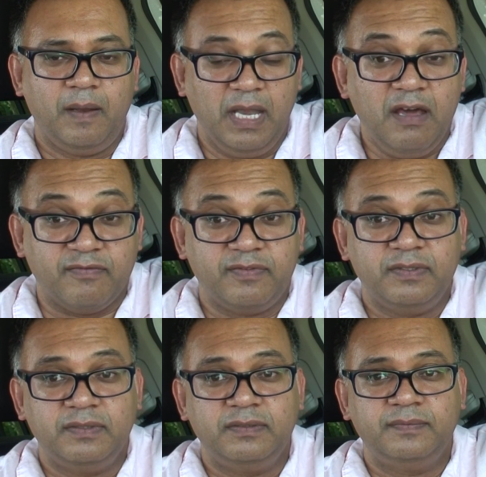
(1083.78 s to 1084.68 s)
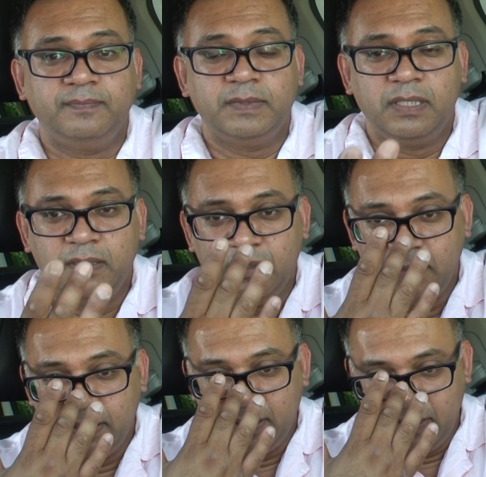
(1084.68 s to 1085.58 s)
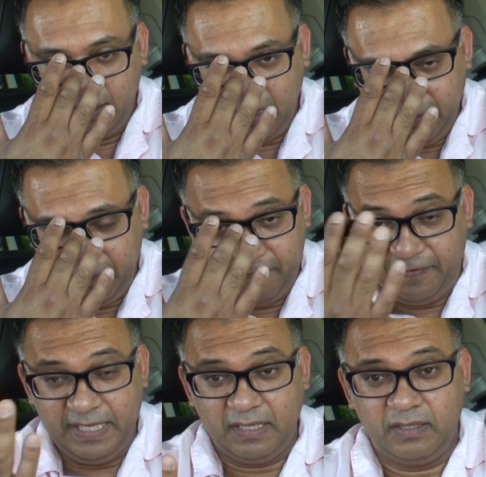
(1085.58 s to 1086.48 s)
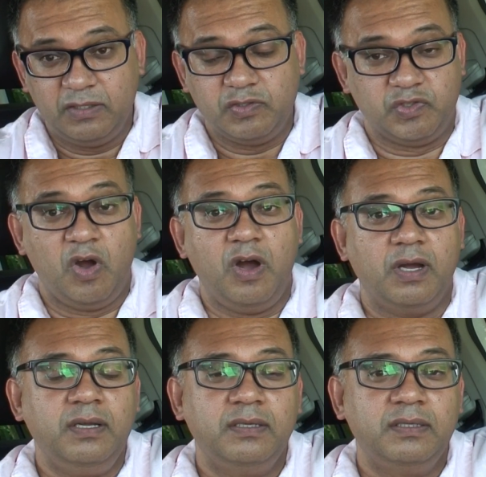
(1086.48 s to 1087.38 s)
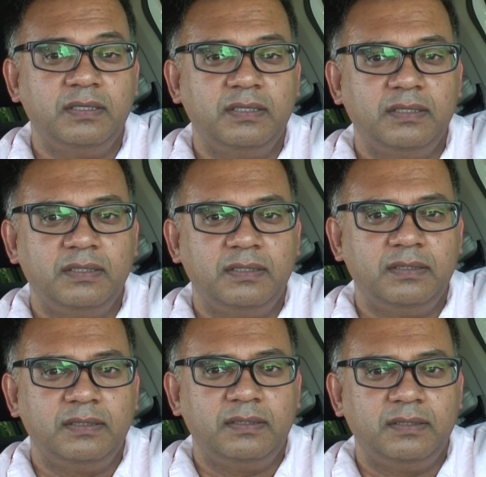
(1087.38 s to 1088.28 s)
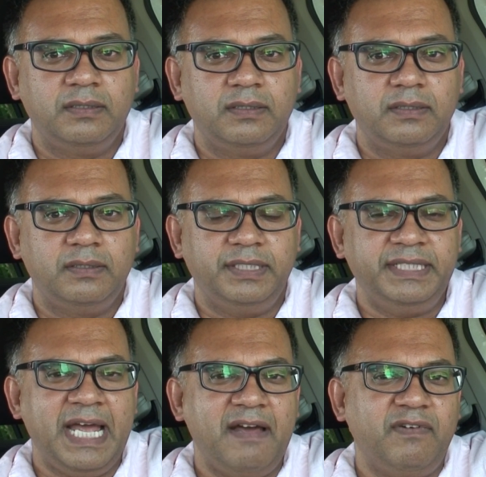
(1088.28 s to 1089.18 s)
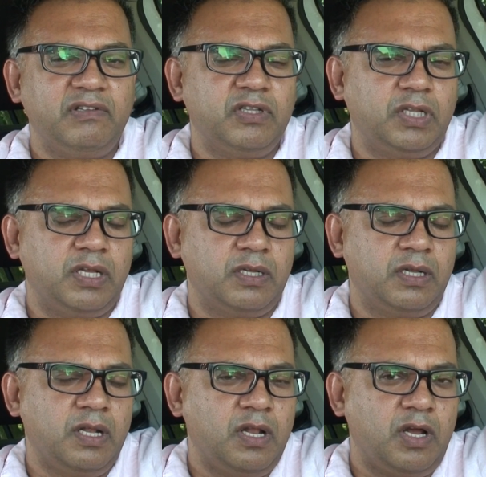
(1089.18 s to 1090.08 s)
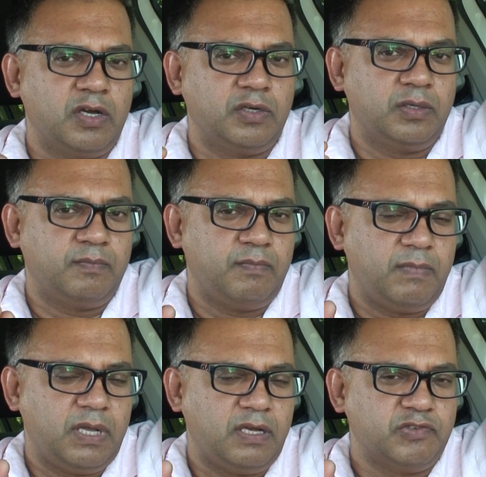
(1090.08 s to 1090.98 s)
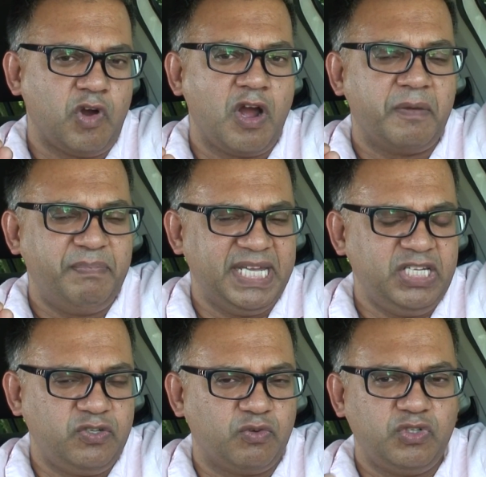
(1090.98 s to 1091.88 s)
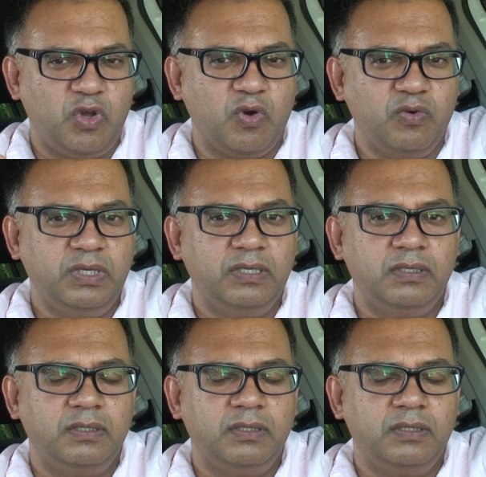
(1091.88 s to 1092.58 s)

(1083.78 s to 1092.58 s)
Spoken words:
Love. It doesn't feel wrong. It doesn't have a wrong pitch or tone.